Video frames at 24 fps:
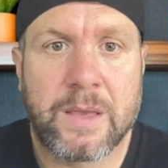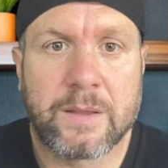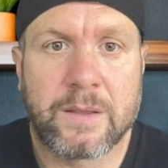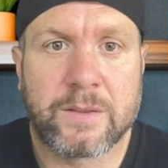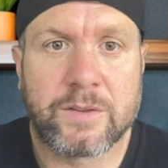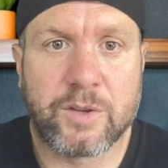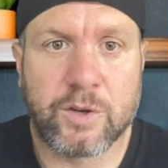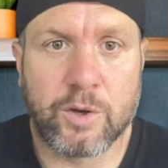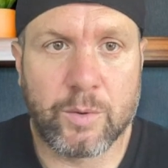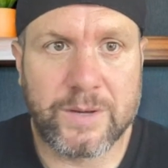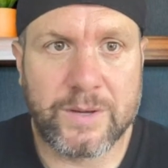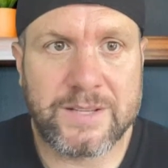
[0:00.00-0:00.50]

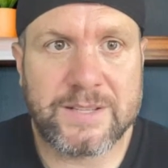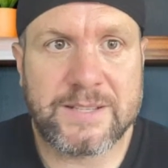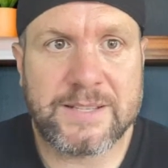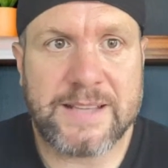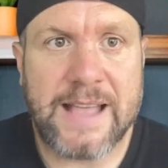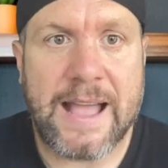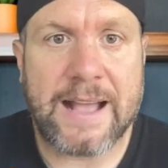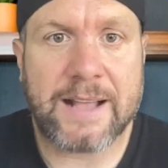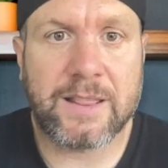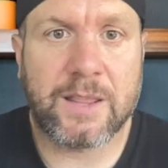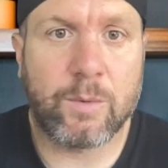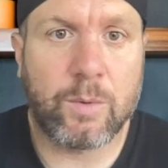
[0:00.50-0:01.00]
to know
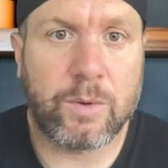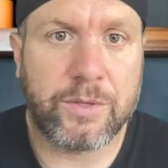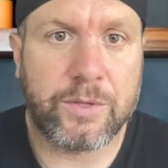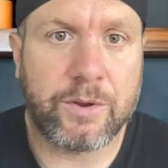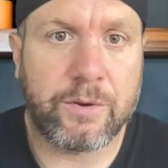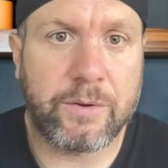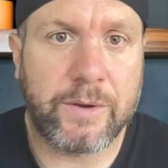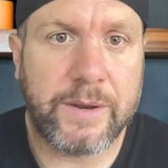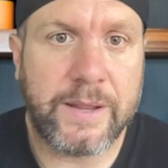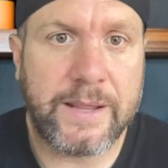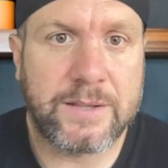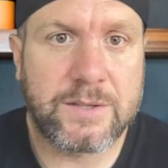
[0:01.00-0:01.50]
exactly what their
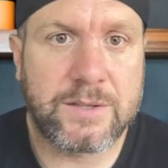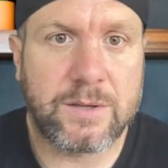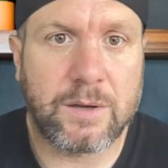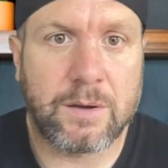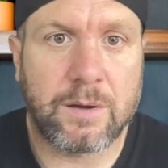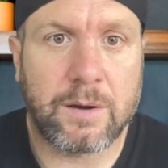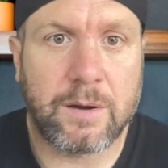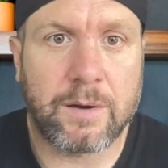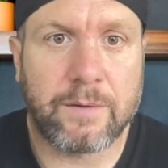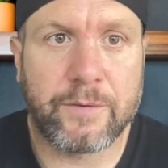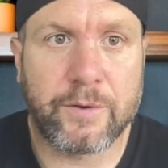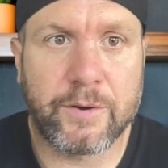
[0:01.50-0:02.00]
needs
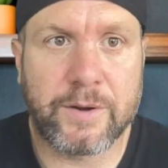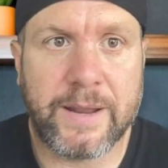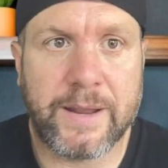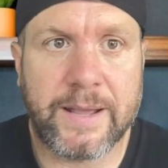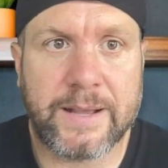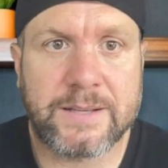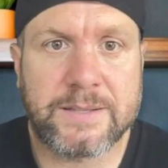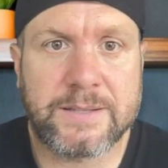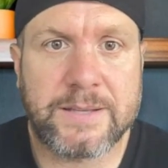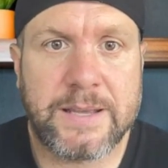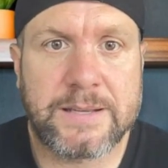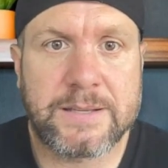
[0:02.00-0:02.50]
are for
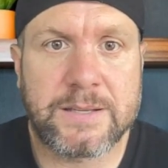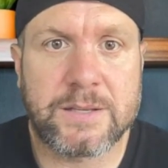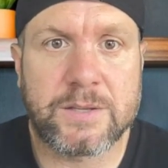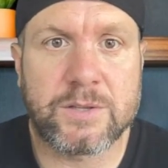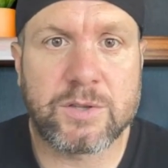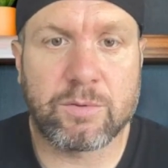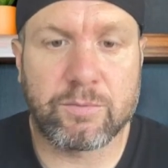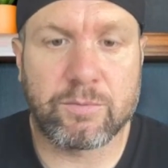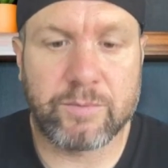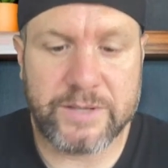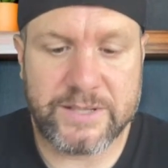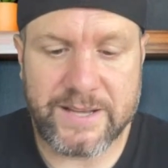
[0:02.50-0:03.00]
next season.
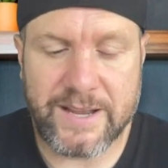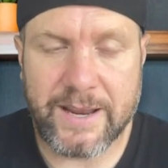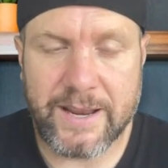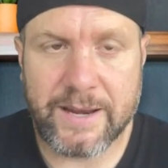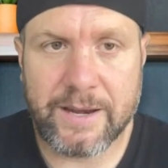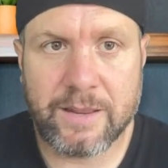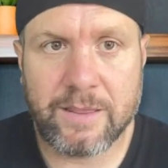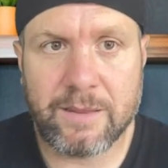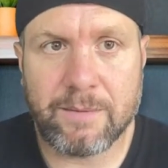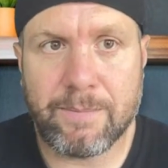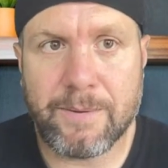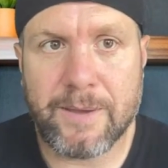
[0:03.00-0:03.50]
So
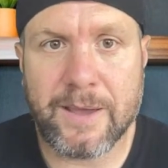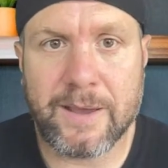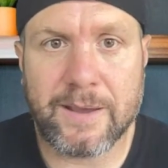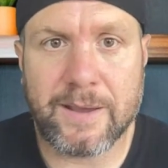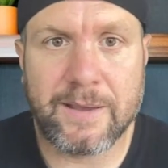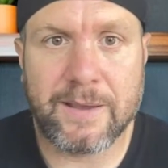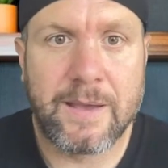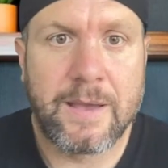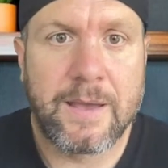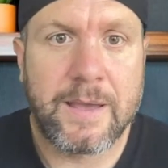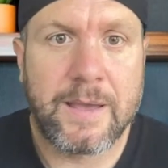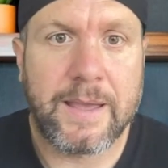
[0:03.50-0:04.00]
retaining the pick
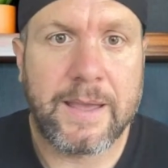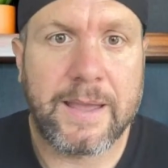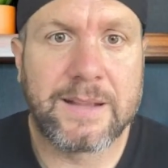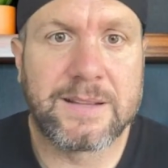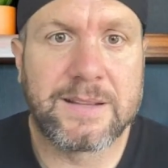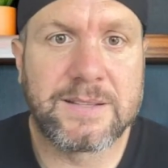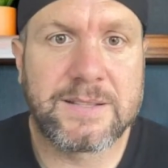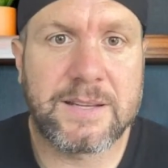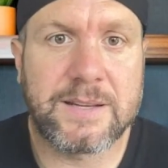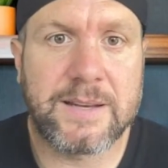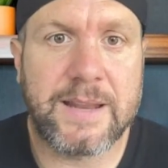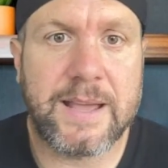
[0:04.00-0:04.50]

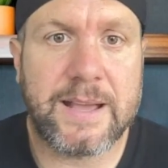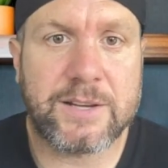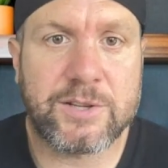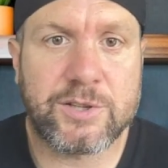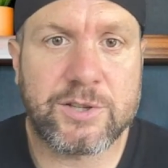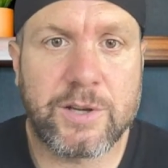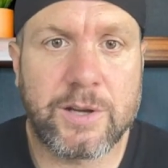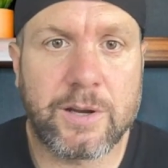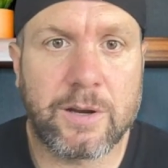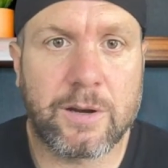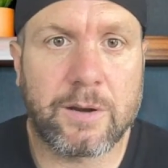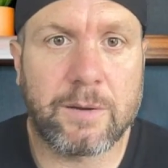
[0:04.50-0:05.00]
into next
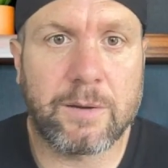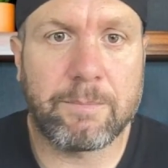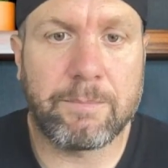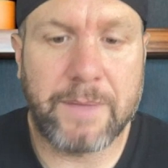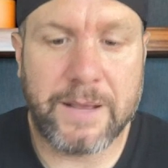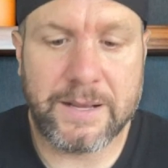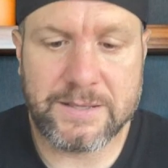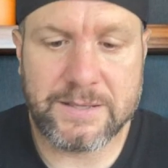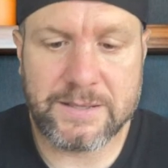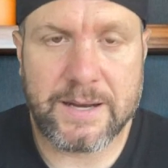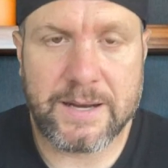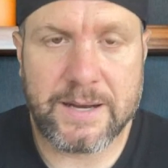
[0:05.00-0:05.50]
year
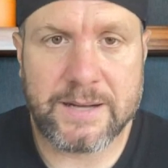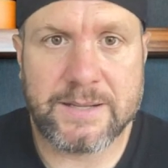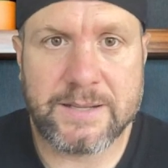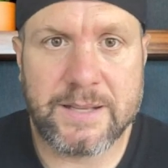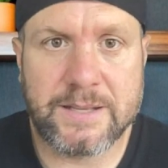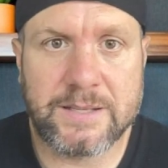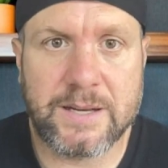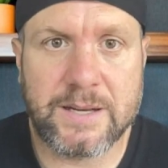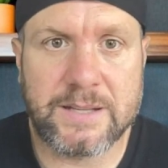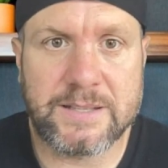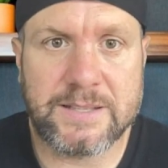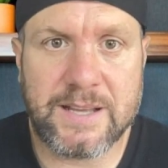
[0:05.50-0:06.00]
makes a lot of
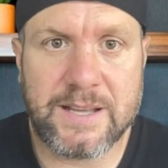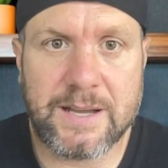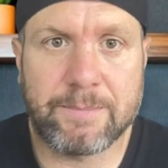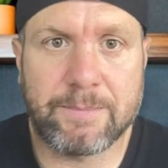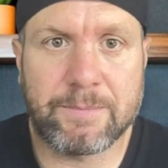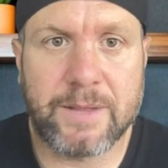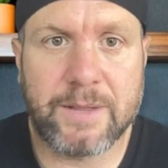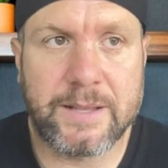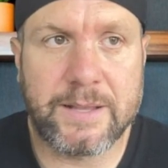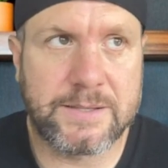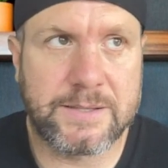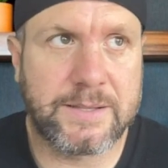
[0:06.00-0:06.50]
sense on a
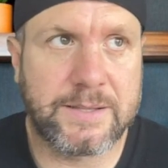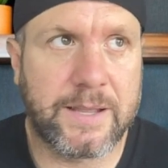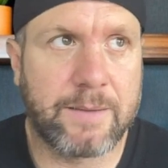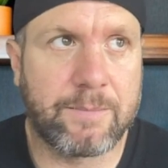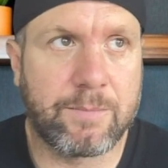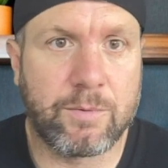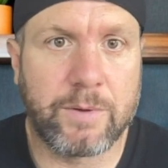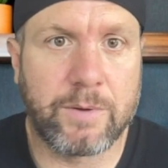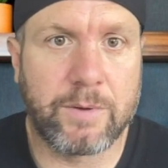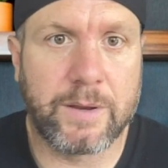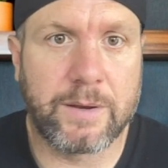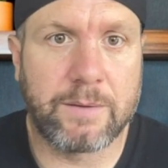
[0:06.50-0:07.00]
timeline
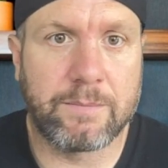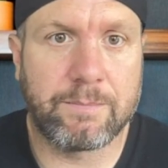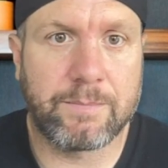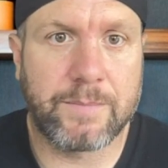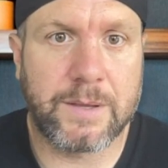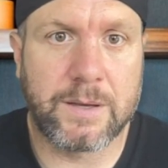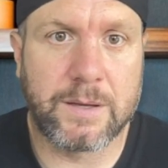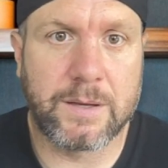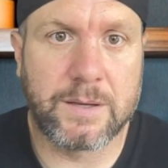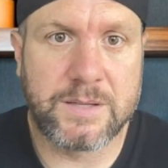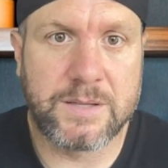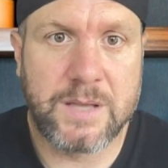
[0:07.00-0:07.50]
standpoint
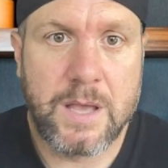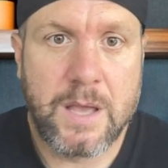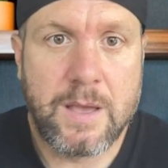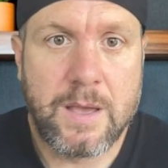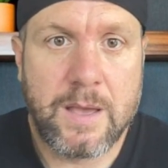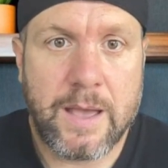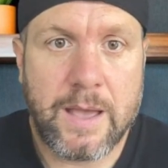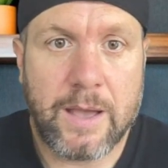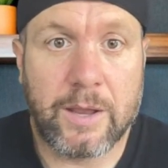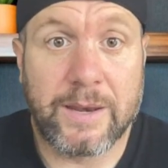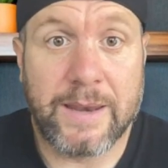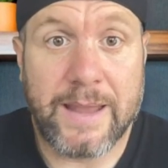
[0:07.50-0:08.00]
because,
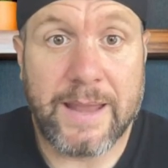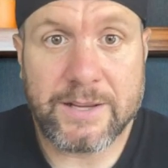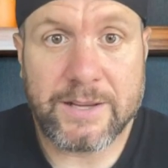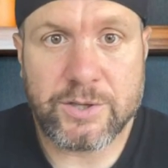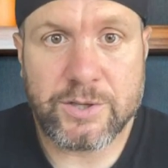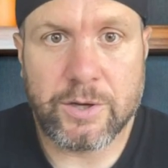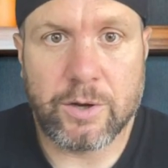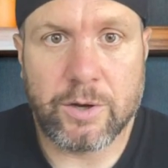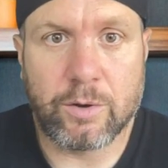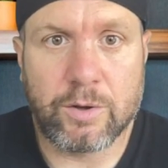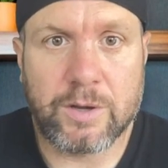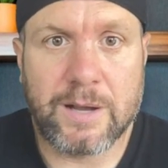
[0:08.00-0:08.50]
hey, next,
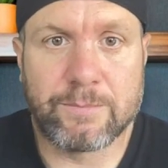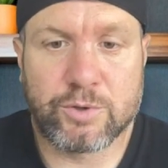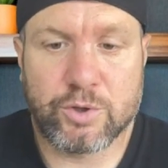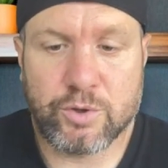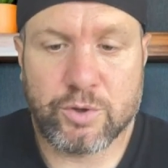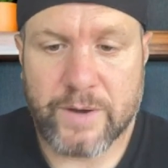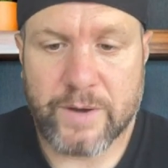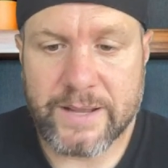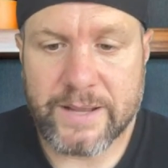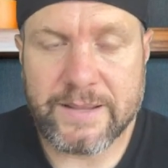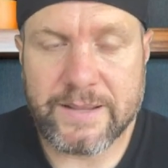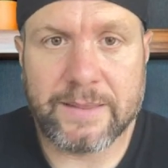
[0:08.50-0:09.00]
come
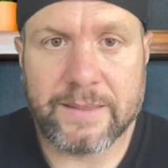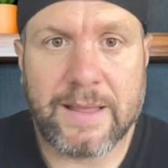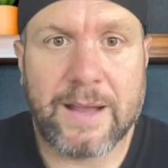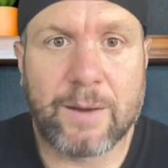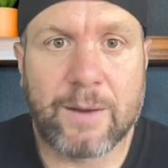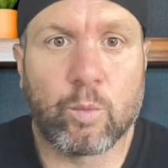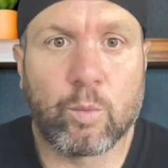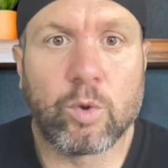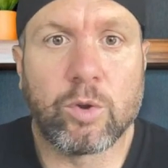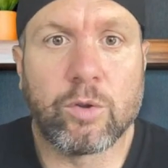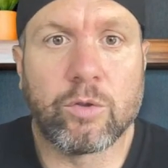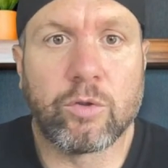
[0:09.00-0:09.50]
trade
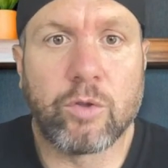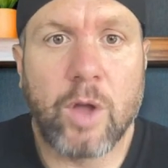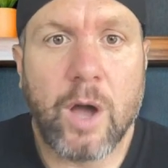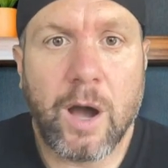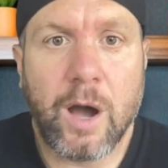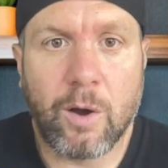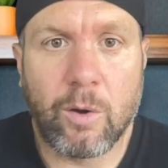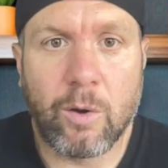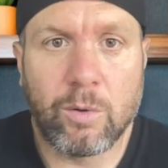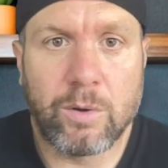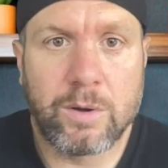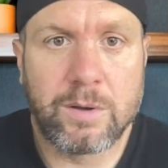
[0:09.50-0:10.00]
deadline, we'll
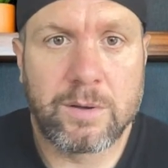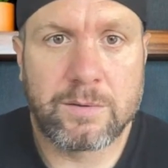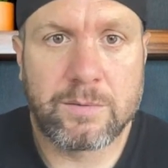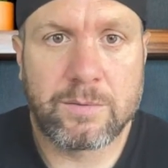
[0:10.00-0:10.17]
know.